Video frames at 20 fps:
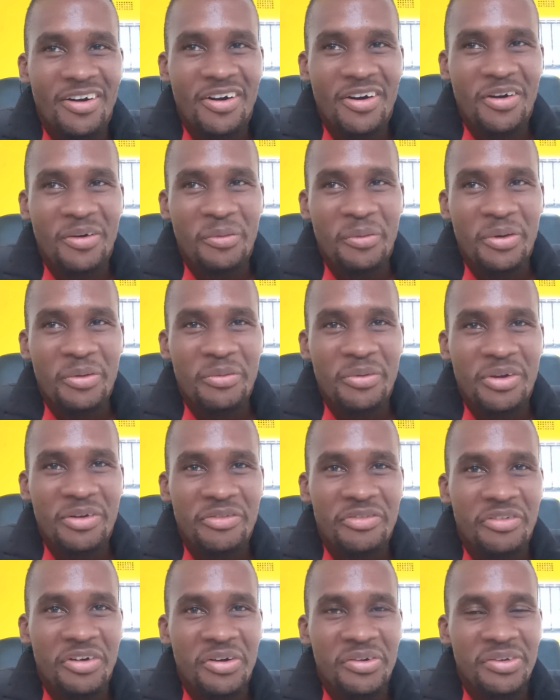or where we have
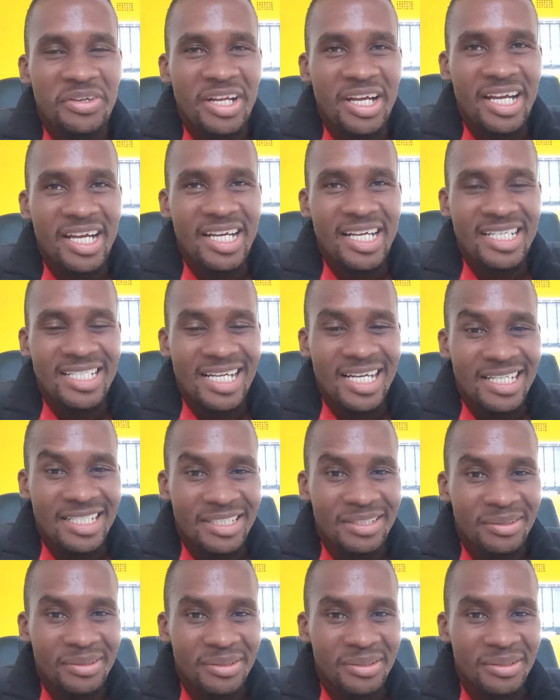found a title,